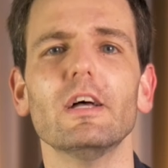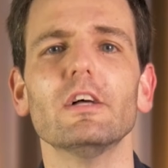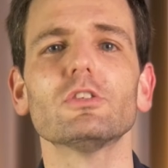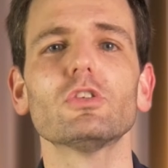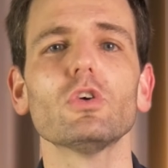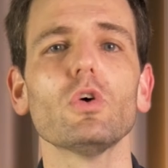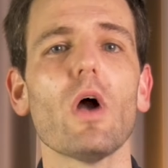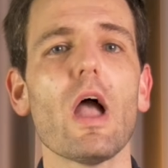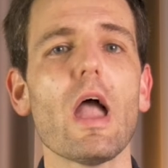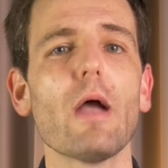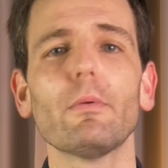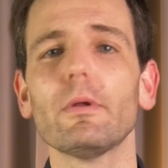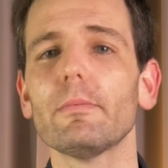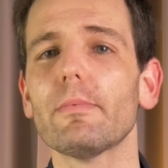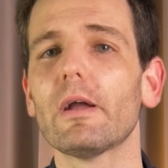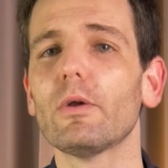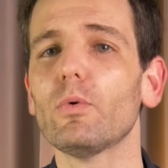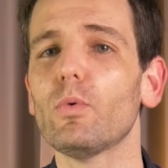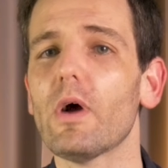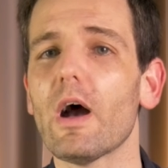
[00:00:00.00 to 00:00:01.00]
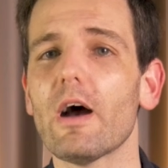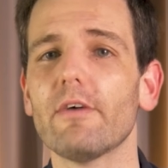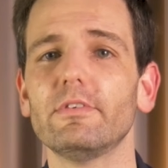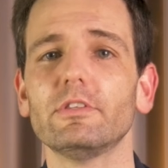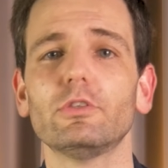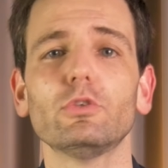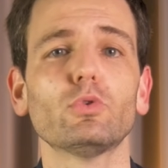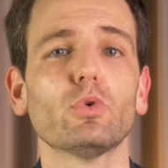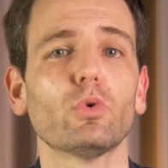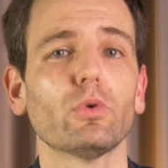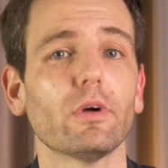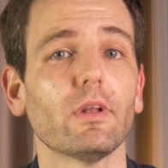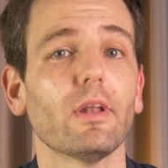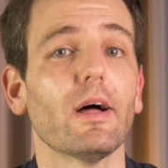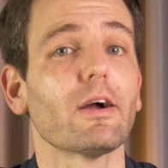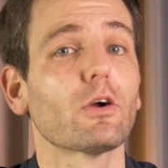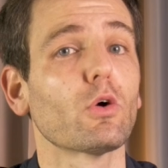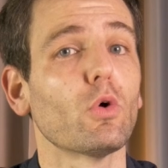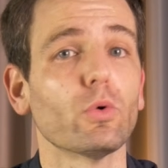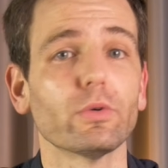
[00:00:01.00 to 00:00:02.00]
so everybody will have a tutorial
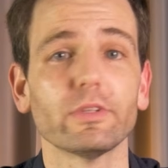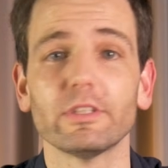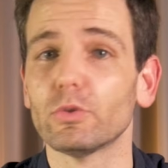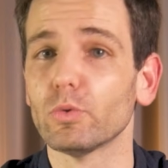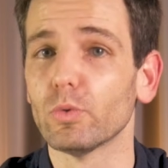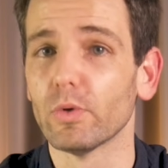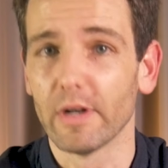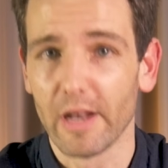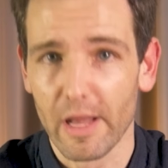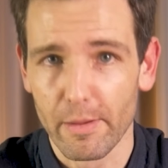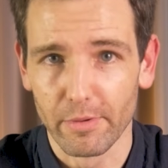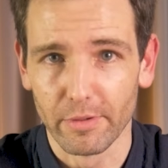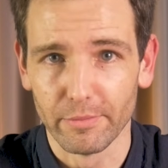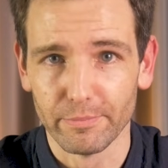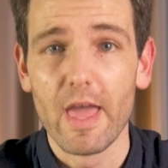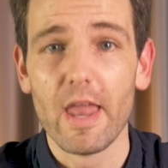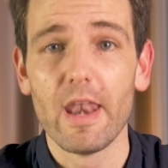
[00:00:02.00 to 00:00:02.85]
according to their level.